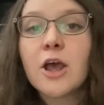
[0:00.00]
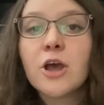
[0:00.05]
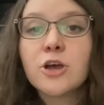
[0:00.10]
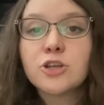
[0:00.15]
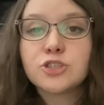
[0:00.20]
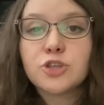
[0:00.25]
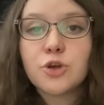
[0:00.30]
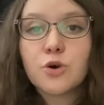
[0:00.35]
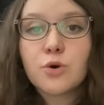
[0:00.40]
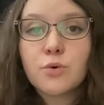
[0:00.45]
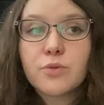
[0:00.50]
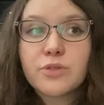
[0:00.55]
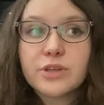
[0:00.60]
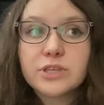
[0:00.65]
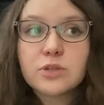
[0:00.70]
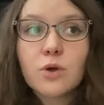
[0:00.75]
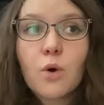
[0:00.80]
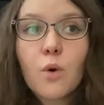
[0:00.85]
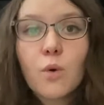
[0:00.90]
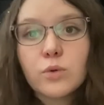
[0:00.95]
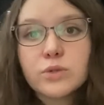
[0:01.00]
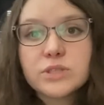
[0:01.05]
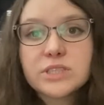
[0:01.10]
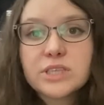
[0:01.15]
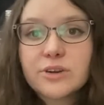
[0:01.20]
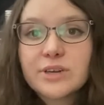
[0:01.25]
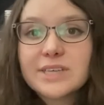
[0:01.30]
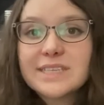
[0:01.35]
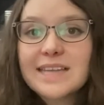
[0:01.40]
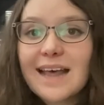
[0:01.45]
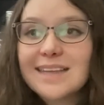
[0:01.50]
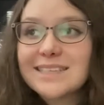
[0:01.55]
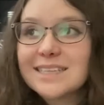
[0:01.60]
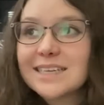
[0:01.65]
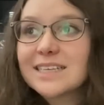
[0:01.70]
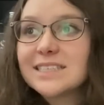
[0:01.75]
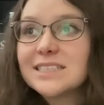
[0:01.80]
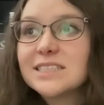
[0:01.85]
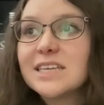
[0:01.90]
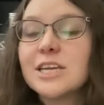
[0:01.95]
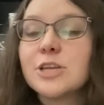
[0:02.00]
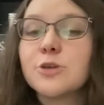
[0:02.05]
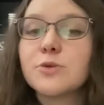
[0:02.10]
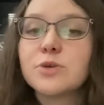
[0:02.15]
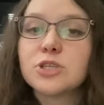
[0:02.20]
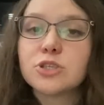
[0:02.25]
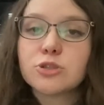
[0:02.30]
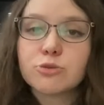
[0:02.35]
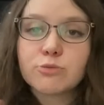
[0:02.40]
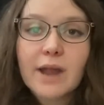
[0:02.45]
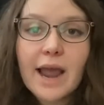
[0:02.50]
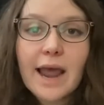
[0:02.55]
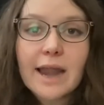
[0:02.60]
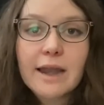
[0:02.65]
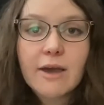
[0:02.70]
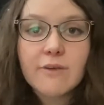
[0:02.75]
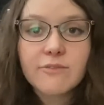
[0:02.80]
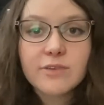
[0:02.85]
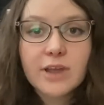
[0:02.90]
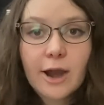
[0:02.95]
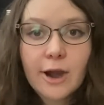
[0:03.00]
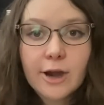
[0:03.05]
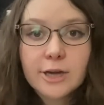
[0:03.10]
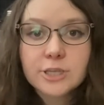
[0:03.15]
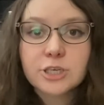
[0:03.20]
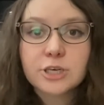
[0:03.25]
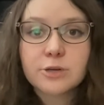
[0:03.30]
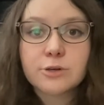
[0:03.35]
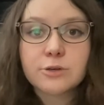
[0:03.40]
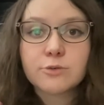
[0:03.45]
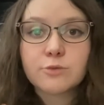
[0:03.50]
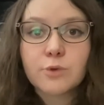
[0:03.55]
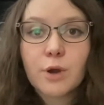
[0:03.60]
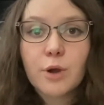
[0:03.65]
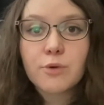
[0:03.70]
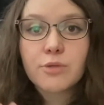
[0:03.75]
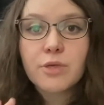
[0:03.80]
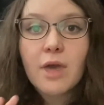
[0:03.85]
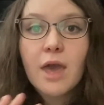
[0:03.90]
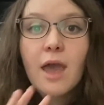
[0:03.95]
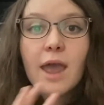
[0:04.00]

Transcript: So this whole series has a continuous thread of character growth